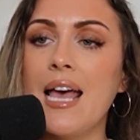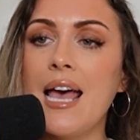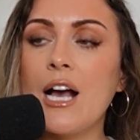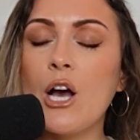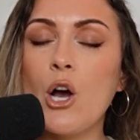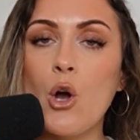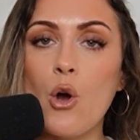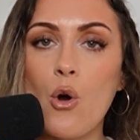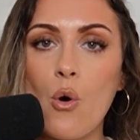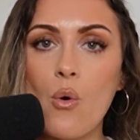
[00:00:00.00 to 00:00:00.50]

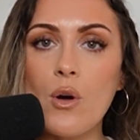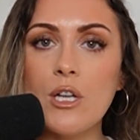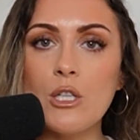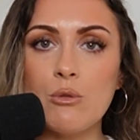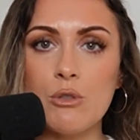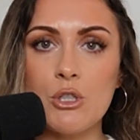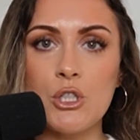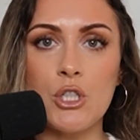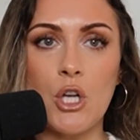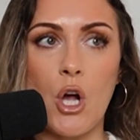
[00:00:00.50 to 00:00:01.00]
can go
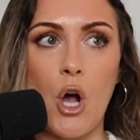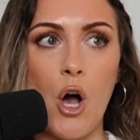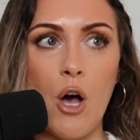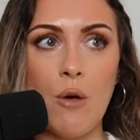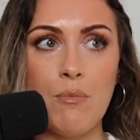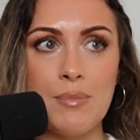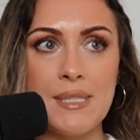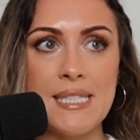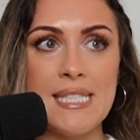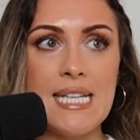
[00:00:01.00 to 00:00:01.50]
into a
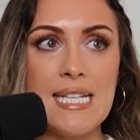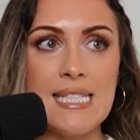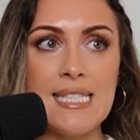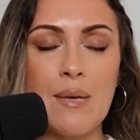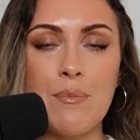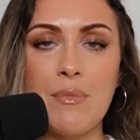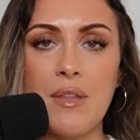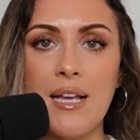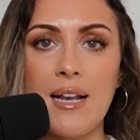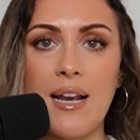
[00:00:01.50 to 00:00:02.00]
shop, see
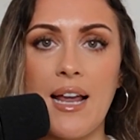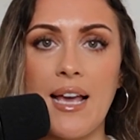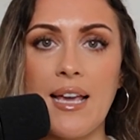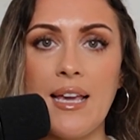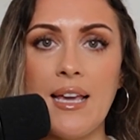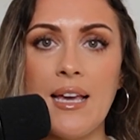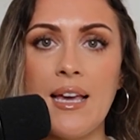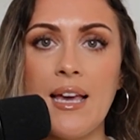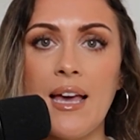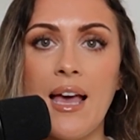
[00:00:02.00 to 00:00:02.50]
something they
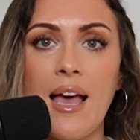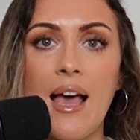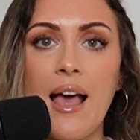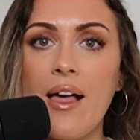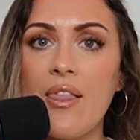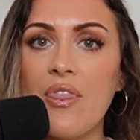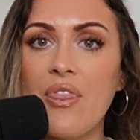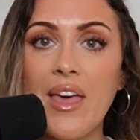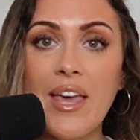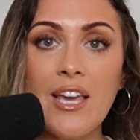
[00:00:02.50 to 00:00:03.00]
like,
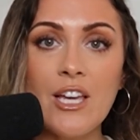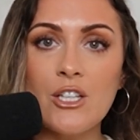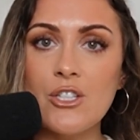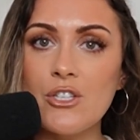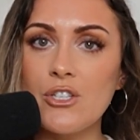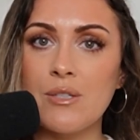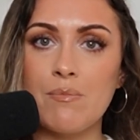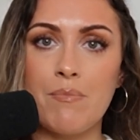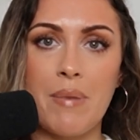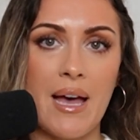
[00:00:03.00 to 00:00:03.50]
they can
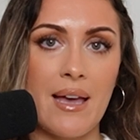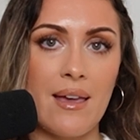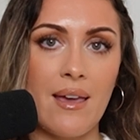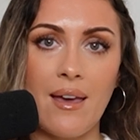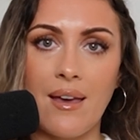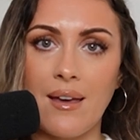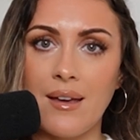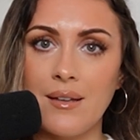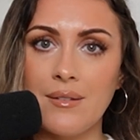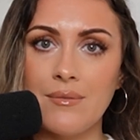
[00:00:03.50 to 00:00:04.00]
just buy
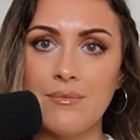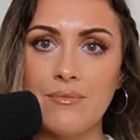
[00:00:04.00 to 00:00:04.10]
it.